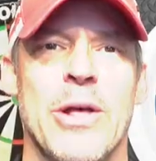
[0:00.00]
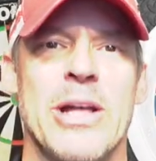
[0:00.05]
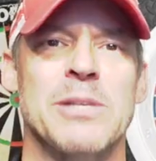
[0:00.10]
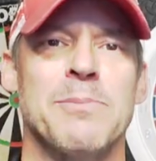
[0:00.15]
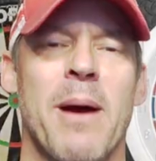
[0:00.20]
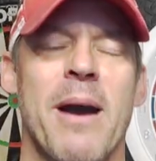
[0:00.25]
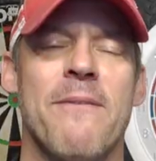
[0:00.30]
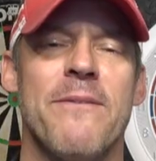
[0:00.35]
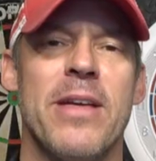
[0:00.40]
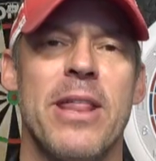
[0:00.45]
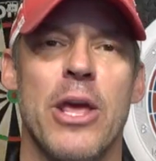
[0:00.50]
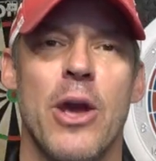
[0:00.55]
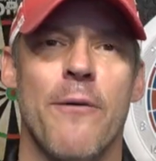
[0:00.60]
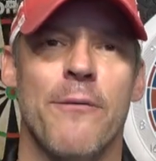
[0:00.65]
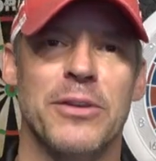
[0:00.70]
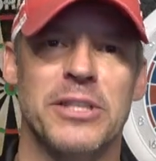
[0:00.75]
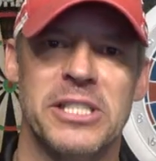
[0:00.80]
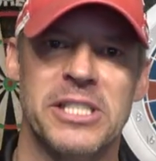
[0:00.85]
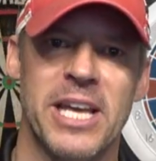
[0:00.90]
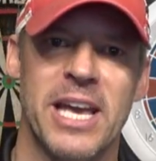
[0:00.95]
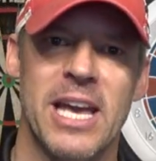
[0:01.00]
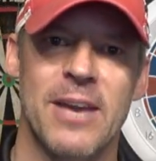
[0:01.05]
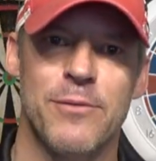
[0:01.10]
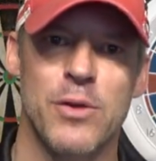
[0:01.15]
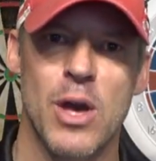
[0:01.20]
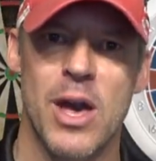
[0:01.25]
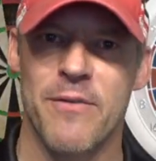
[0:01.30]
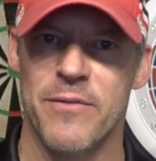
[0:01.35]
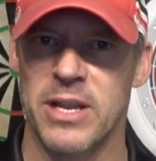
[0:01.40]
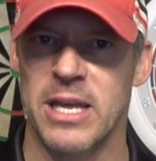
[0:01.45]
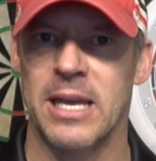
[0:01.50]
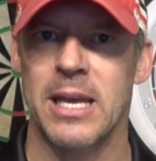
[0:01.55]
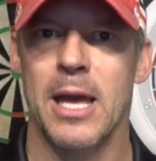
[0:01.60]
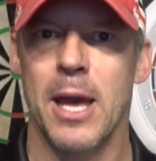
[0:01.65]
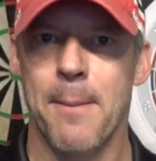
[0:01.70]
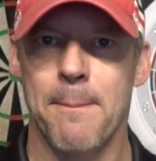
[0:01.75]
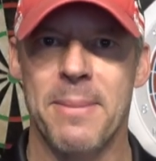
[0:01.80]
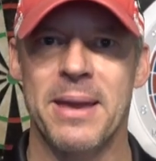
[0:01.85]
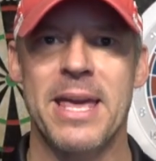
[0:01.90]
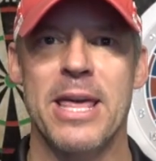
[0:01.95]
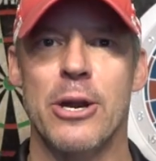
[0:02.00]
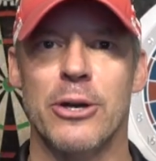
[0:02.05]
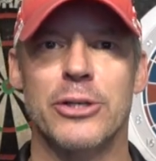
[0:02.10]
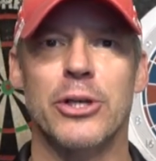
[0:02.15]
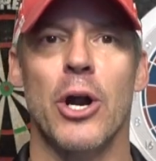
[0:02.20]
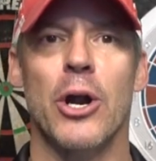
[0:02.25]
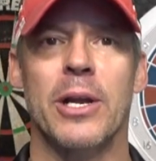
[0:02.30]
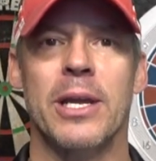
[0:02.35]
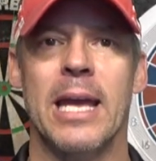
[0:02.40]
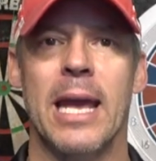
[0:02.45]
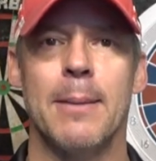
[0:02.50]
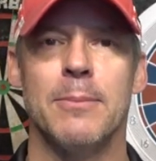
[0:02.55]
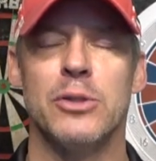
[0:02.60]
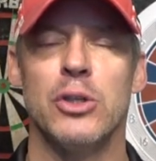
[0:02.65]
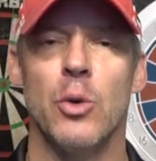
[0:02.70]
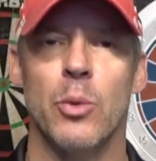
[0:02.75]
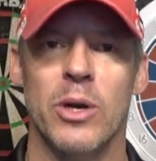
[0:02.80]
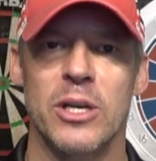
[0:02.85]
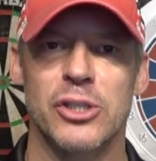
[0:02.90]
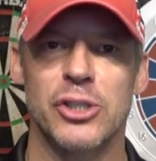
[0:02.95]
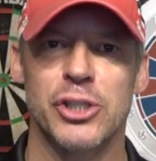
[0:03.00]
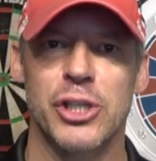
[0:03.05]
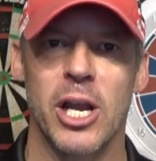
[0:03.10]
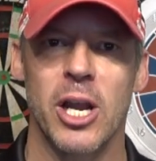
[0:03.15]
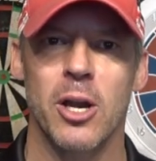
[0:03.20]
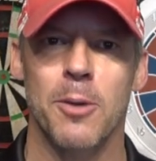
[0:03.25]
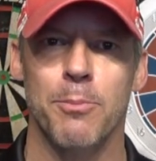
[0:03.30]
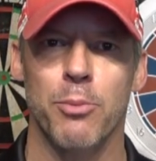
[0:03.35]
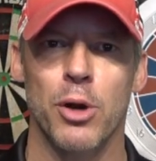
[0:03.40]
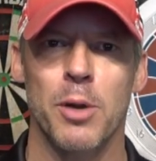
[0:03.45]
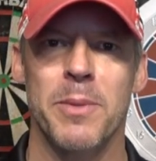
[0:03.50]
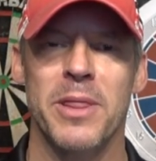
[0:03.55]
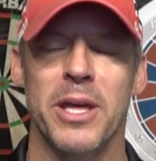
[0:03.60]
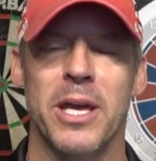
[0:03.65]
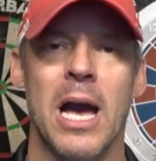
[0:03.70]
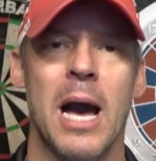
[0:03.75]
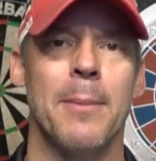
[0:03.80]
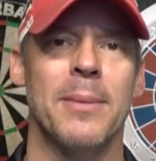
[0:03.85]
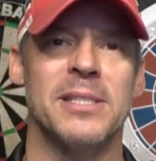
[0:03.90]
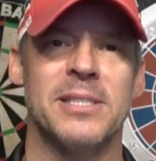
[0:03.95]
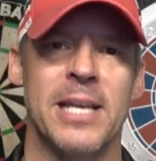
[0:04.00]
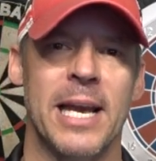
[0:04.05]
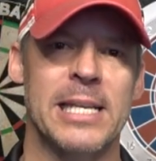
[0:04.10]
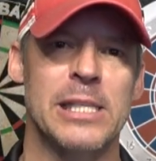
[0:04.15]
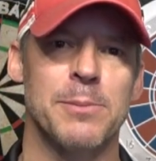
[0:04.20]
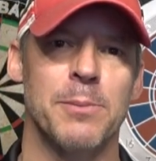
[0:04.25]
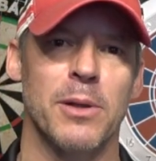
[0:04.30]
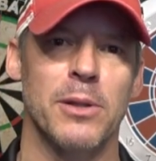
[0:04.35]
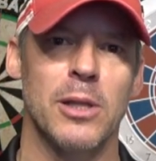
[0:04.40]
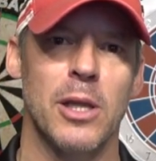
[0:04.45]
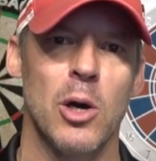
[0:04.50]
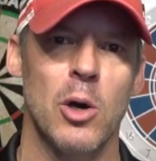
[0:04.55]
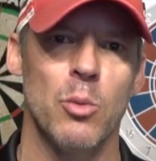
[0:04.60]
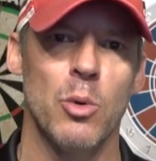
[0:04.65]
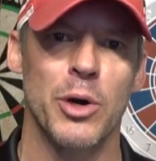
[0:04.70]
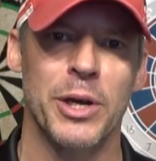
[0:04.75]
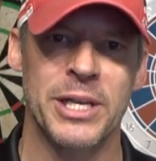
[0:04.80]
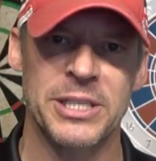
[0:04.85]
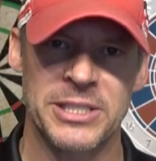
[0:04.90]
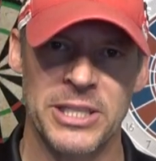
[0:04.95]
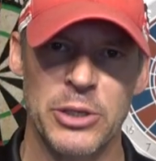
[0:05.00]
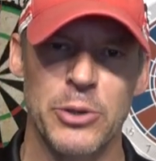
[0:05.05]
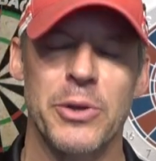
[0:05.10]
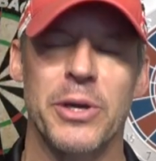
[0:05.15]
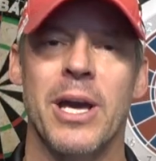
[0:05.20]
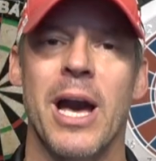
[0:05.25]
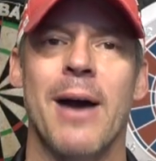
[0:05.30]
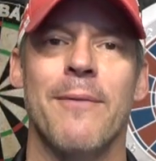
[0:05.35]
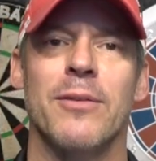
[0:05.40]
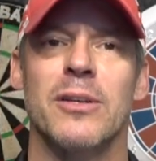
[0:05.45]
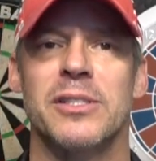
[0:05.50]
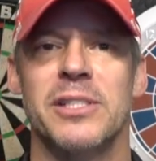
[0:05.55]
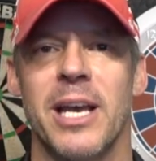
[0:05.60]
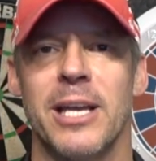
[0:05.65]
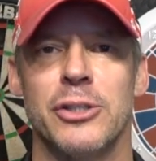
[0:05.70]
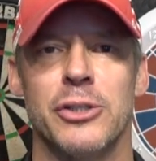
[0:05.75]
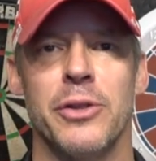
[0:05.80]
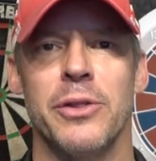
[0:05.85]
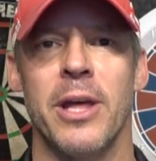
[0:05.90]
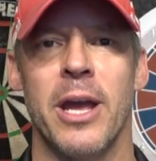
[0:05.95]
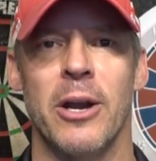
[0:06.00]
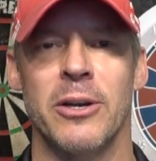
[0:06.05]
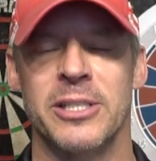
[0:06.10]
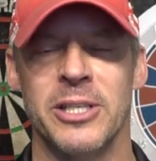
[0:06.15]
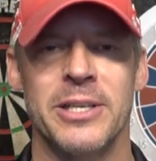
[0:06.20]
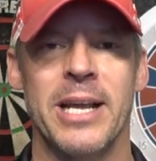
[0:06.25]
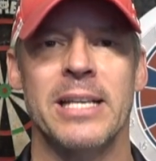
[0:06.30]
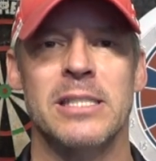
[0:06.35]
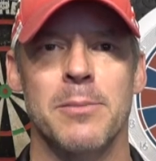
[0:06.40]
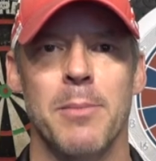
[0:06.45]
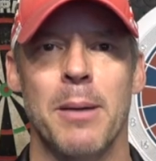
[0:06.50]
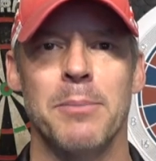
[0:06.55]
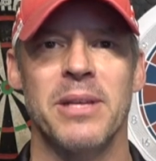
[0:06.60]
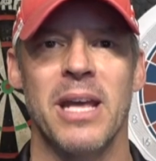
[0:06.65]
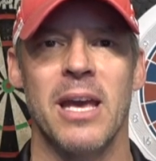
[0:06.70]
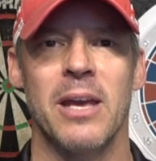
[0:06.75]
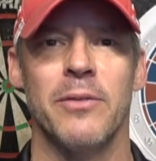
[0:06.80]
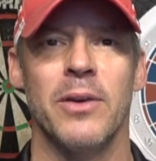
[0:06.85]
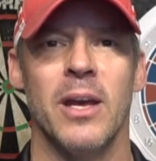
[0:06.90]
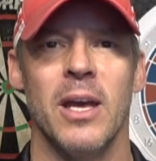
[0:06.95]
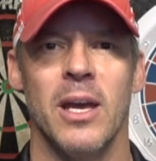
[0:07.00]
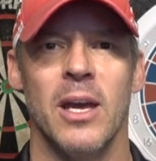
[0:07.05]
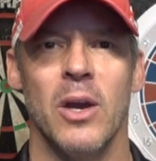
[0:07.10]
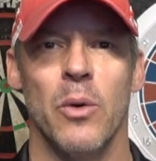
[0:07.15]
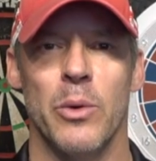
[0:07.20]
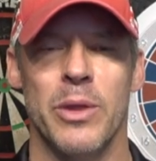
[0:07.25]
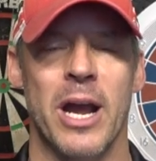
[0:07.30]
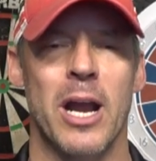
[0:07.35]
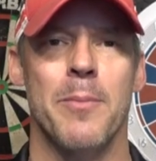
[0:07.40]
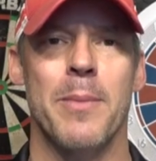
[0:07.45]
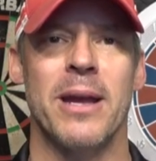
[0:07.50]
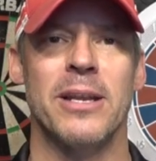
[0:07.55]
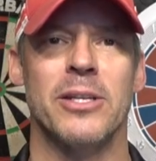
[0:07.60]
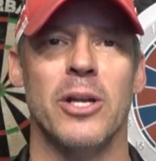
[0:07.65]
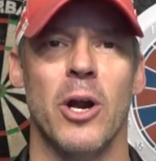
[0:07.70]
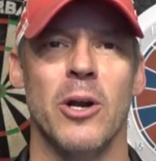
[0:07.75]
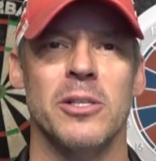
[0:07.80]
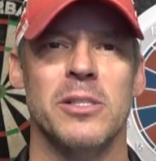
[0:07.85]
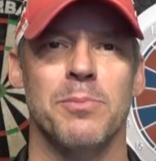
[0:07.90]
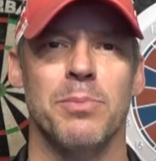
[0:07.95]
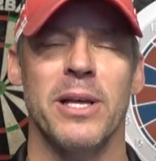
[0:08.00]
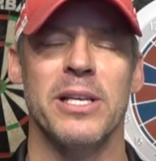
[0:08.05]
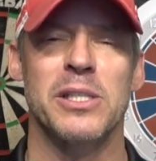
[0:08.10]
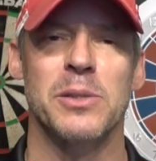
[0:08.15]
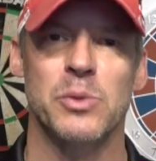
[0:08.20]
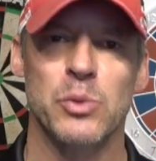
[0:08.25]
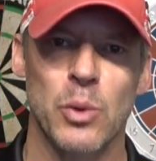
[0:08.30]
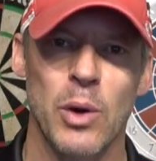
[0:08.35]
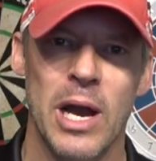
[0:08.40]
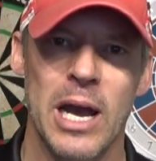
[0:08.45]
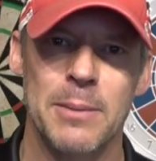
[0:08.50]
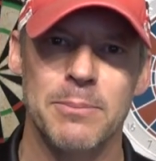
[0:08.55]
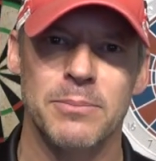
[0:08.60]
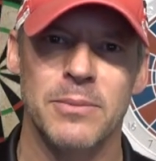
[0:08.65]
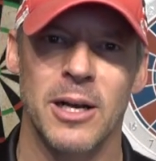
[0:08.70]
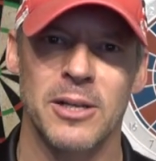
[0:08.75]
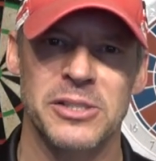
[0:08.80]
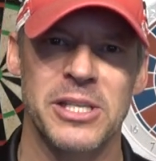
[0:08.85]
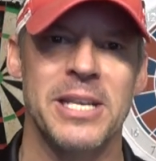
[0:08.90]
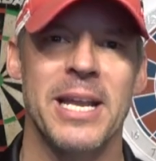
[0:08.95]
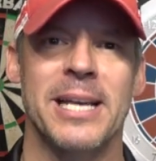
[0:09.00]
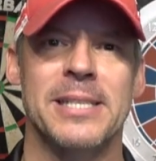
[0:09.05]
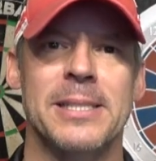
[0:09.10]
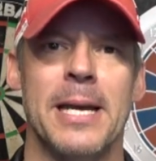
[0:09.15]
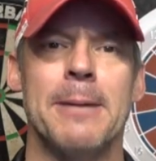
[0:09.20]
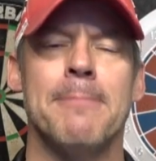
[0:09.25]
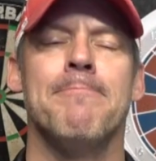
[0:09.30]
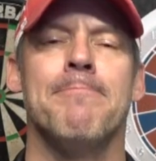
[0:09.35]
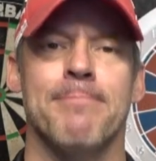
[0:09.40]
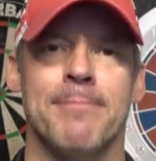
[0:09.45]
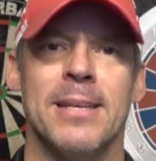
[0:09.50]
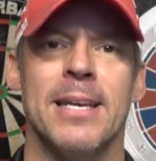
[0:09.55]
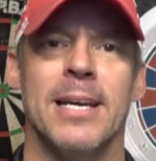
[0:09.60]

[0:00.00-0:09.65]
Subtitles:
that's my video for today. If you have any beginner dart games you want to share, put them in the comment section below. We'll continue the conversation there. Until next time, I'm Dave with Ironman Darts. Please subscribe. I'll see you next time.